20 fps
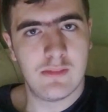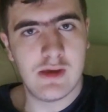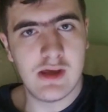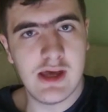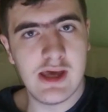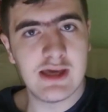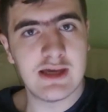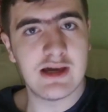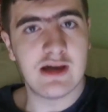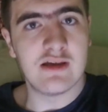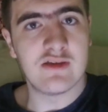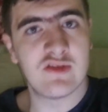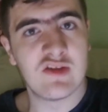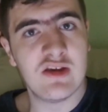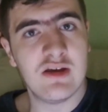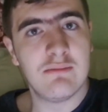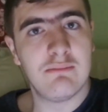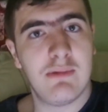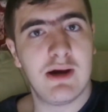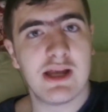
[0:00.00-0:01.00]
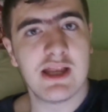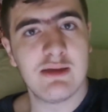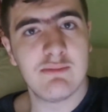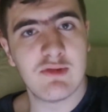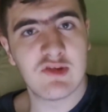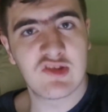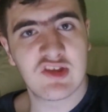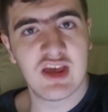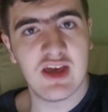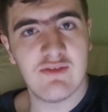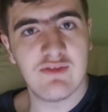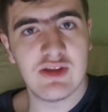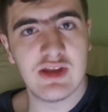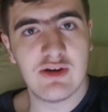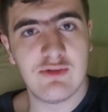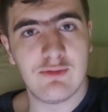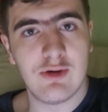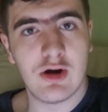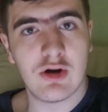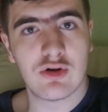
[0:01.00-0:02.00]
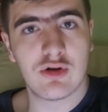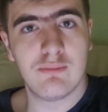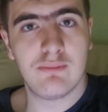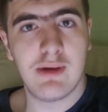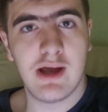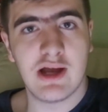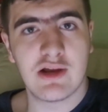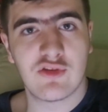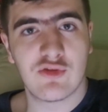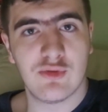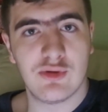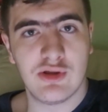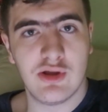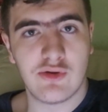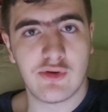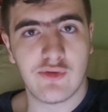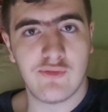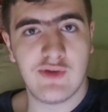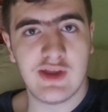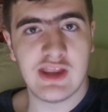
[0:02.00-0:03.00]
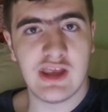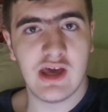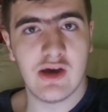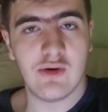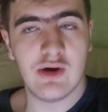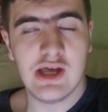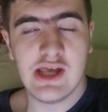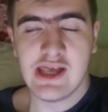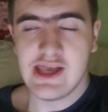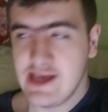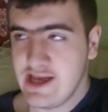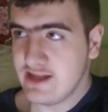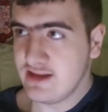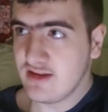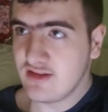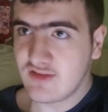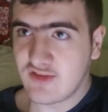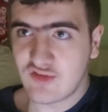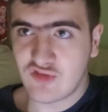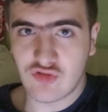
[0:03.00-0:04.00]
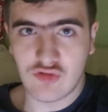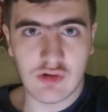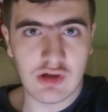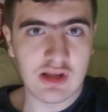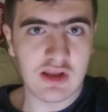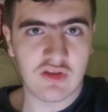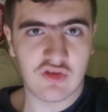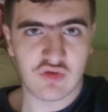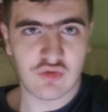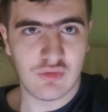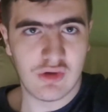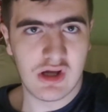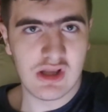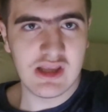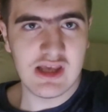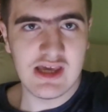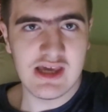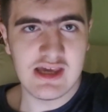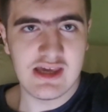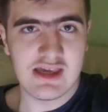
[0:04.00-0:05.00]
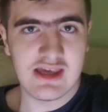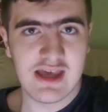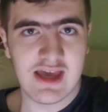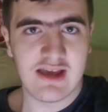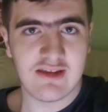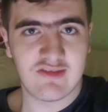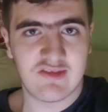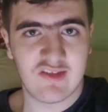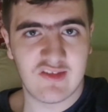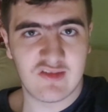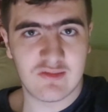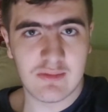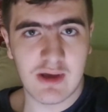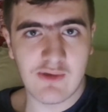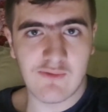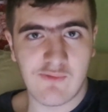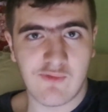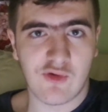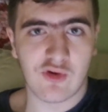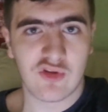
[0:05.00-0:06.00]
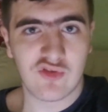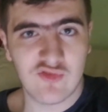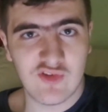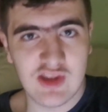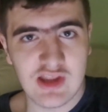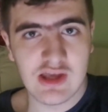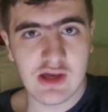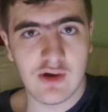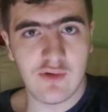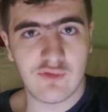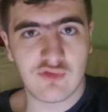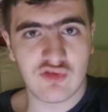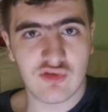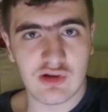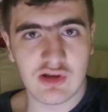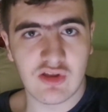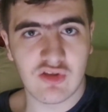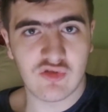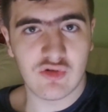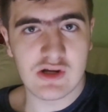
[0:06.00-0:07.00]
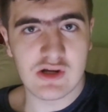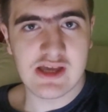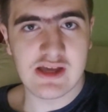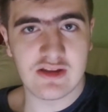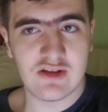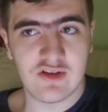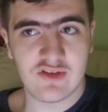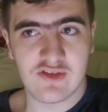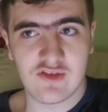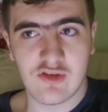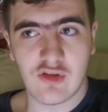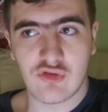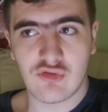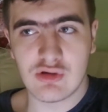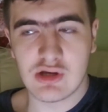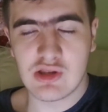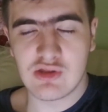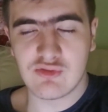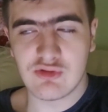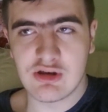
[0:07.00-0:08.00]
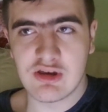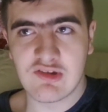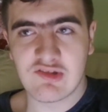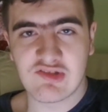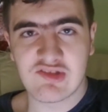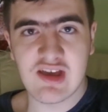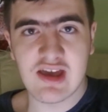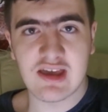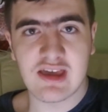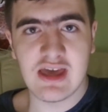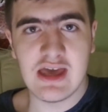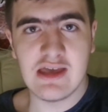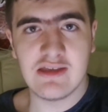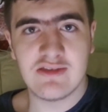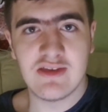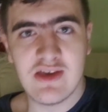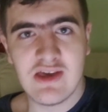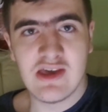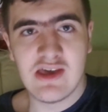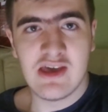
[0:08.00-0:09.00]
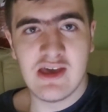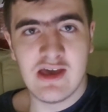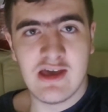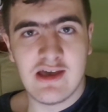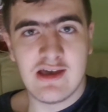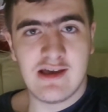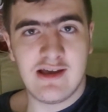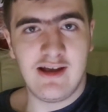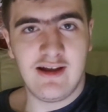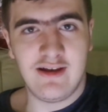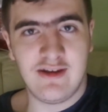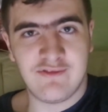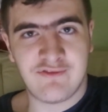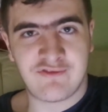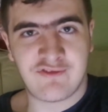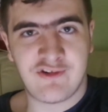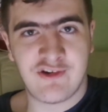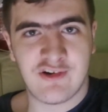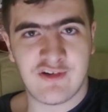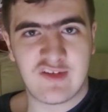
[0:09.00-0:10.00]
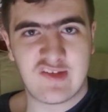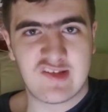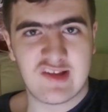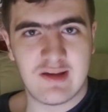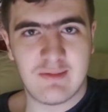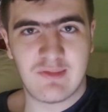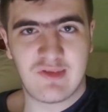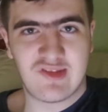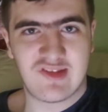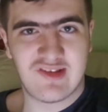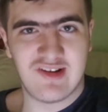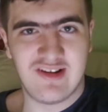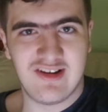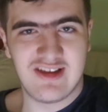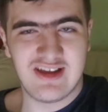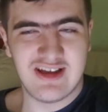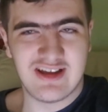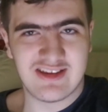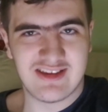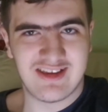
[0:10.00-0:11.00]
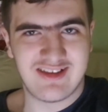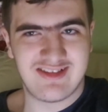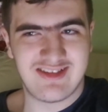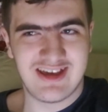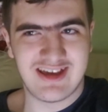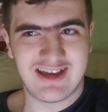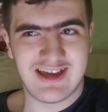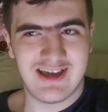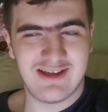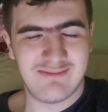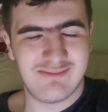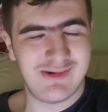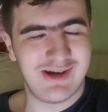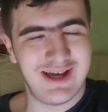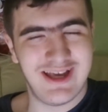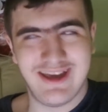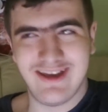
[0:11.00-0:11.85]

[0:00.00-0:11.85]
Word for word: Hey guys, my name is Kevin and welcome back to another video and it's 2020. Yes, this is my first video of 2020 and also the 2020s decade. And of course I'm starting out the decade by